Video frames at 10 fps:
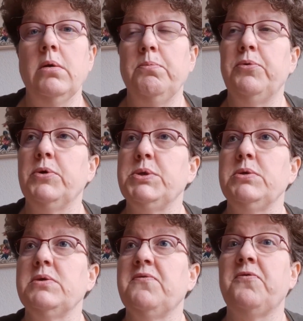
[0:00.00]

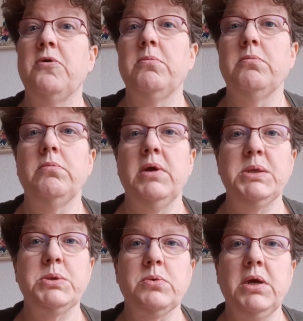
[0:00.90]
persons from
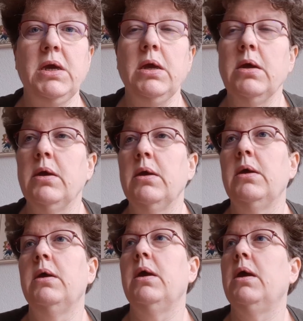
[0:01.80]
history
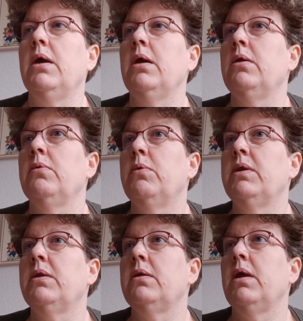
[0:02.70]
and
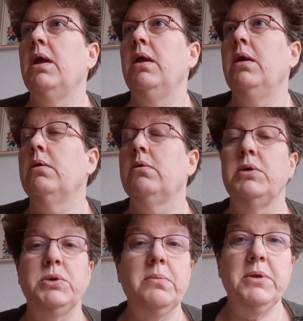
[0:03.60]
what they
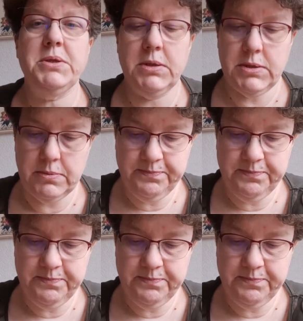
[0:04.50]
contributed.